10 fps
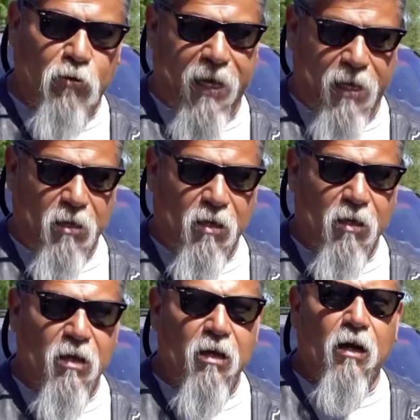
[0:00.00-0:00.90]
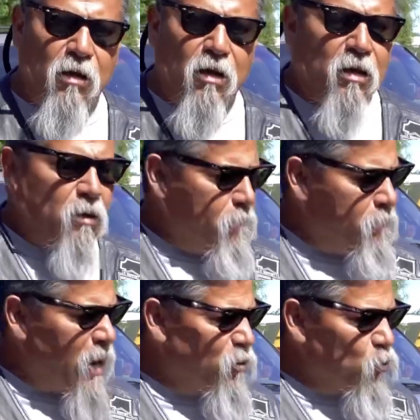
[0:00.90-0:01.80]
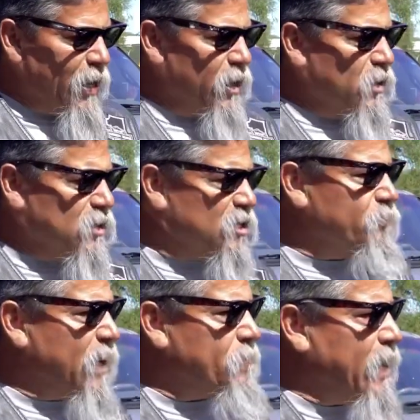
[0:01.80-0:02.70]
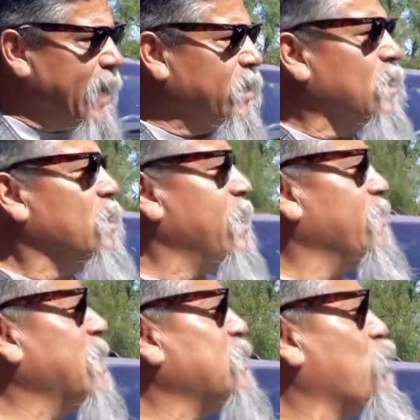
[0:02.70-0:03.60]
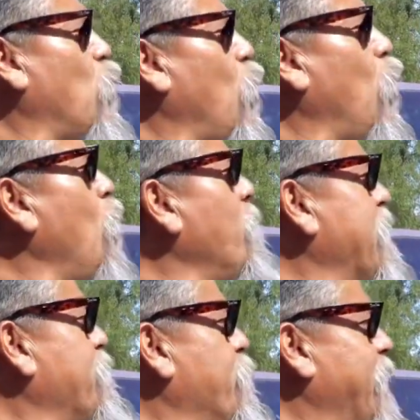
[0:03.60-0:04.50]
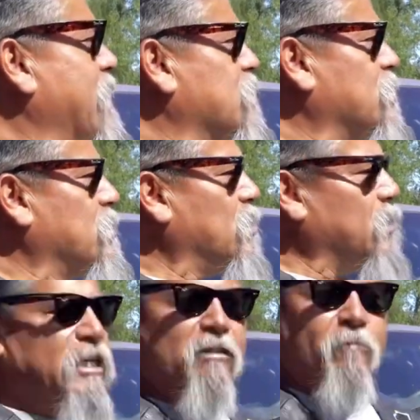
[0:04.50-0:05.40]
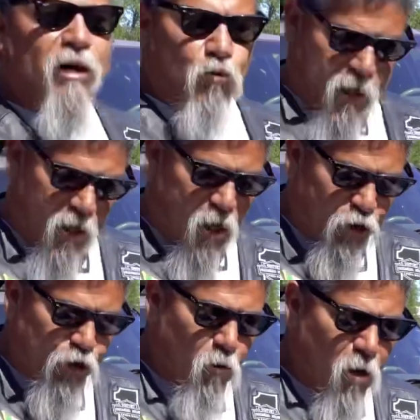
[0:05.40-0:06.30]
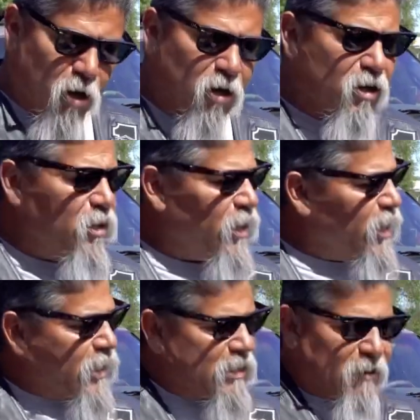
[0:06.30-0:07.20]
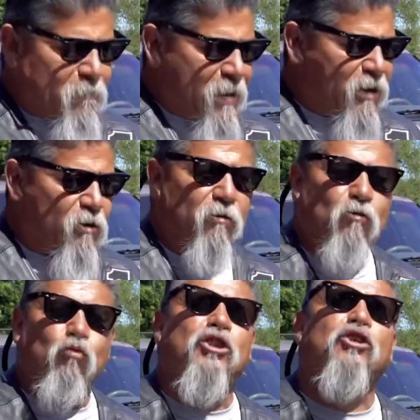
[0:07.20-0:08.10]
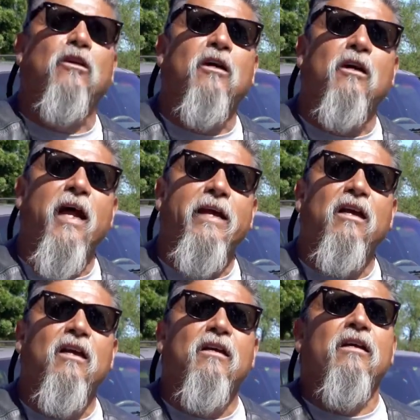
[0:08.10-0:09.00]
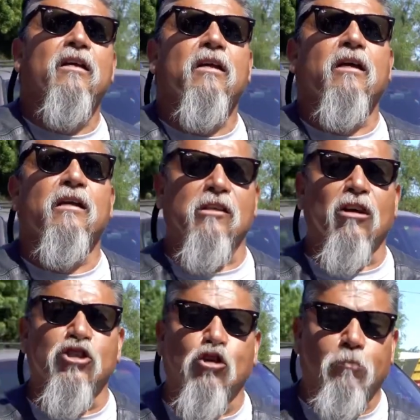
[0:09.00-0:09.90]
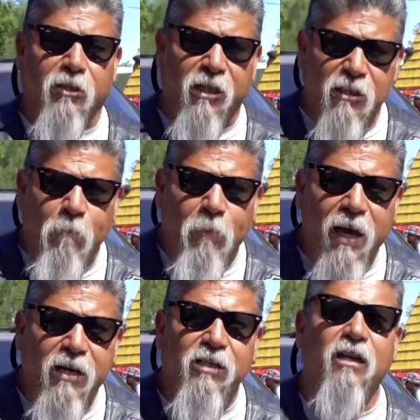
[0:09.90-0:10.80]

day. By the way, this is my bike, and these are all my friends. It doesn't matter what color you are, it doesn't matter what you look like, as long as you participate